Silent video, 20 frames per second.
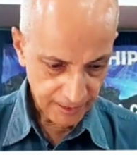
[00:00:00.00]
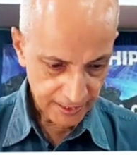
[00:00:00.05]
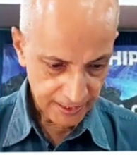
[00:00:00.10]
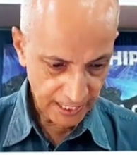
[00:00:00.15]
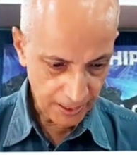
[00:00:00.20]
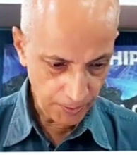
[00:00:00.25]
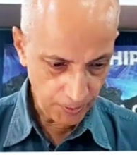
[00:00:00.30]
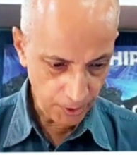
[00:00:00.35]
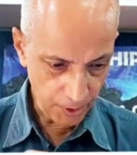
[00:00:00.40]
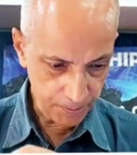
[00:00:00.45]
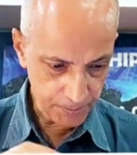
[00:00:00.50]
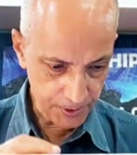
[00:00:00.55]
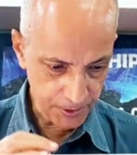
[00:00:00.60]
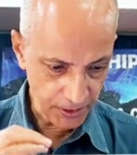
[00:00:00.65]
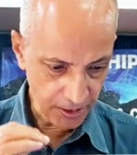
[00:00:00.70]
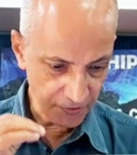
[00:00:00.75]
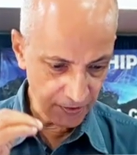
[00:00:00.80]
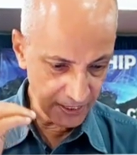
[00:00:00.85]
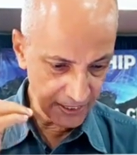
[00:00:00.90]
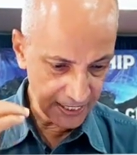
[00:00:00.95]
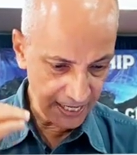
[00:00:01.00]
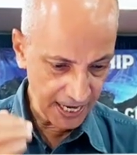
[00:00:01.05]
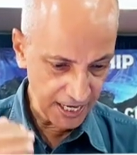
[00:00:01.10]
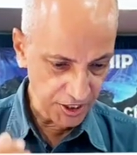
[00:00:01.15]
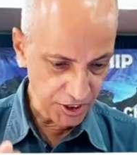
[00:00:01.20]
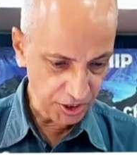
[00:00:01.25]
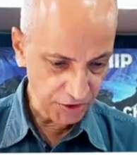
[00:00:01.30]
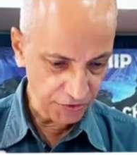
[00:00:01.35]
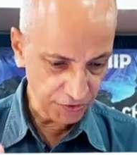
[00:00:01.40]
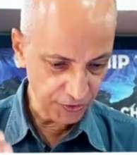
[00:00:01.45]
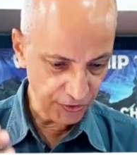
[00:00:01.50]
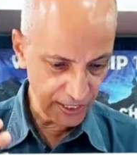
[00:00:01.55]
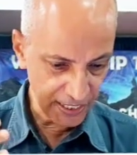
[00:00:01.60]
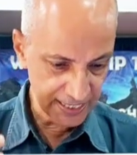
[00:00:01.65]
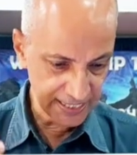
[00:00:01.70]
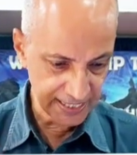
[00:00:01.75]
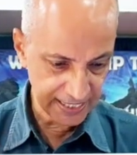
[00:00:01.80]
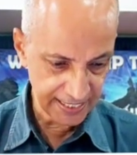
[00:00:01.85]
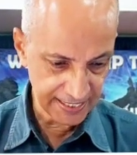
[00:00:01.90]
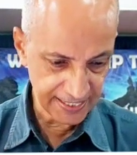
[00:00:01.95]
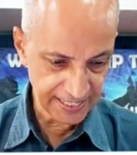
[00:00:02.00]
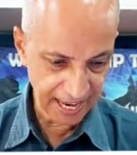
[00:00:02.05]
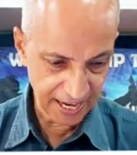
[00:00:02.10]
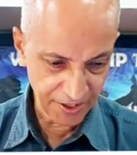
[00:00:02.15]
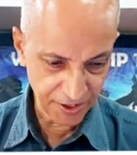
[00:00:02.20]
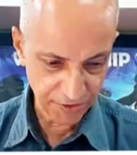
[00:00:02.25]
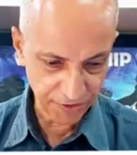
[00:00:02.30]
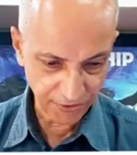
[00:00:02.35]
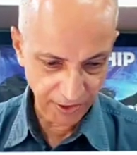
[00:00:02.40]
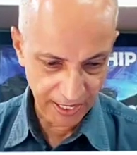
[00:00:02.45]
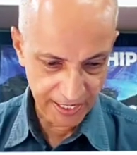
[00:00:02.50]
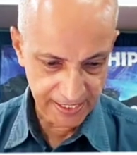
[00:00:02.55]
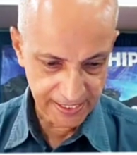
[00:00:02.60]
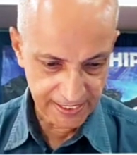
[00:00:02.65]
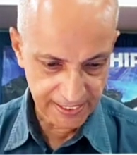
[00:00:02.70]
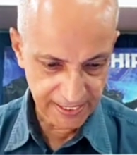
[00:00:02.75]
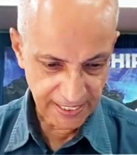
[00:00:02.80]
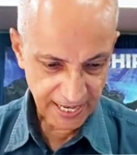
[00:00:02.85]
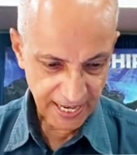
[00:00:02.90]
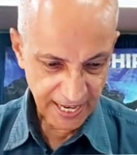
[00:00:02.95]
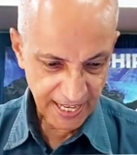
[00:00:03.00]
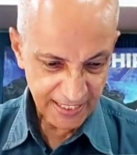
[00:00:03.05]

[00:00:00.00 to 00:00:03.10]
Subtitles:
They were observing the ancient feasts and sacrifices.